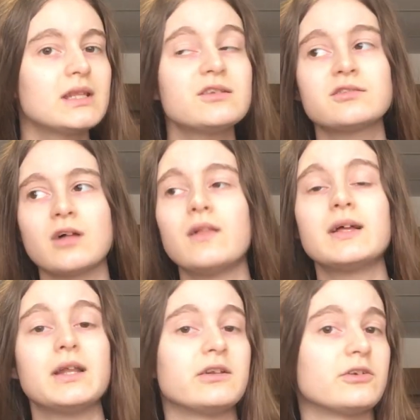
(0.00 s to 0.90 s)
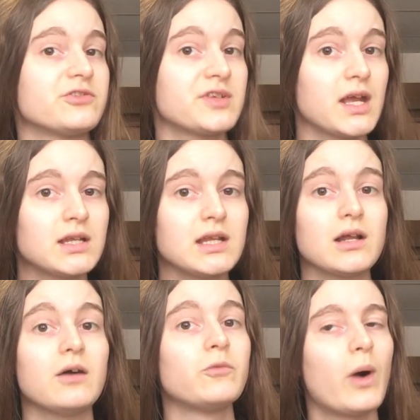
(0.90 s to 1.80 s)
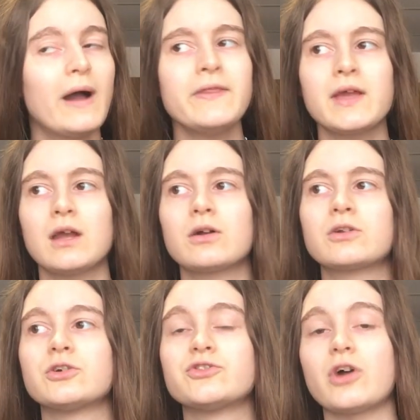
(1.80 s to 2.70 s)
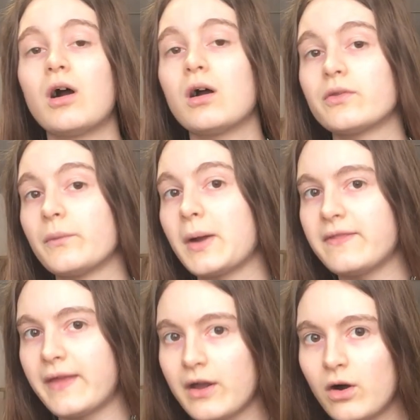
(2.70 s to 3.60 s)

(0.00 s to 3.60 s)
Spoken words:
this solid understanding of why the characters are the way they